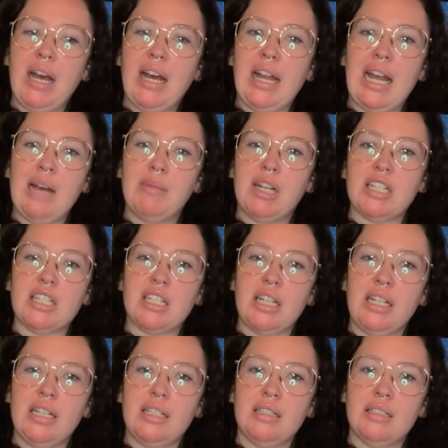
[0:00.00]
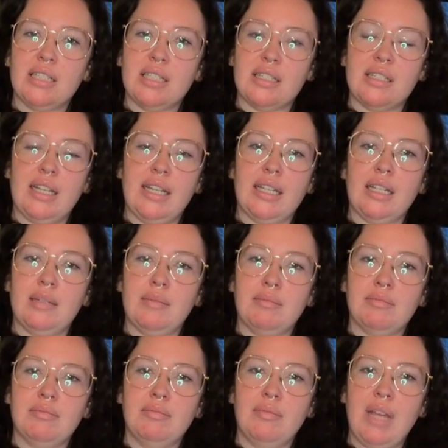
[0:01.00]
about how much I dislike
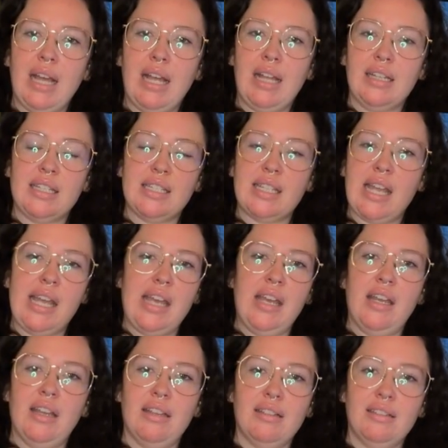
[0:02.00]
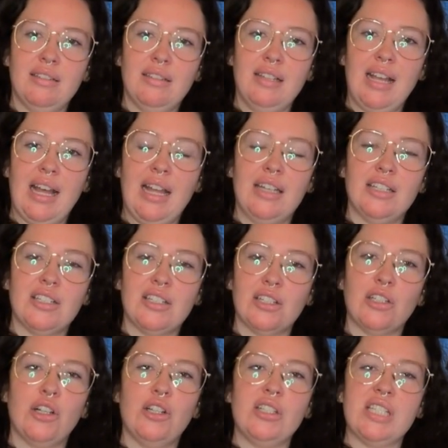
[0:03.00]
him and his hair
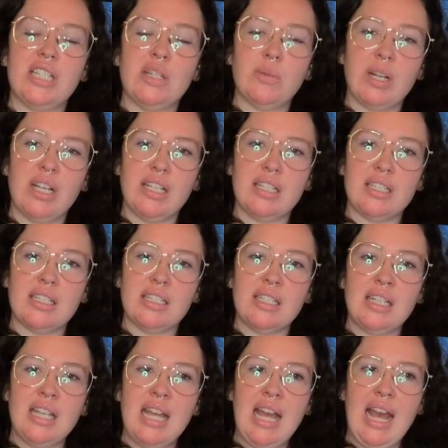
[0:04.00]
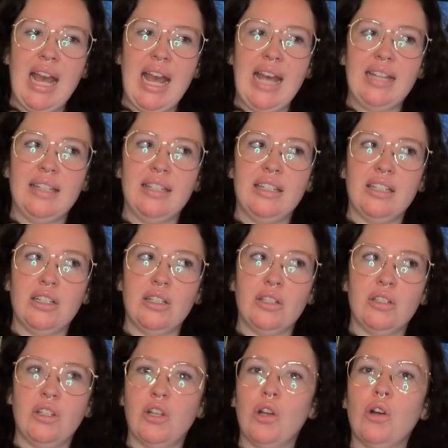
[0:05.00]
and the clothes he wears and
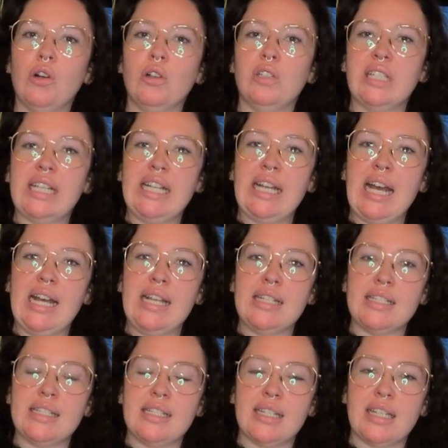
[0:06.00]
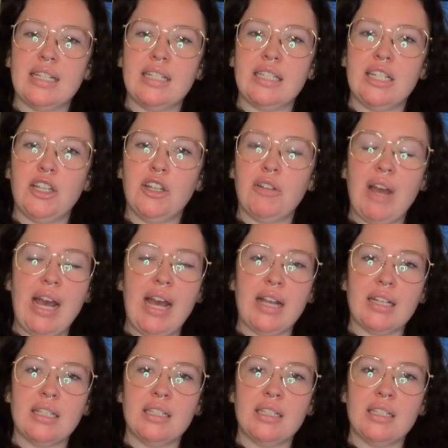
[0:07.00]
the goal he has to continue to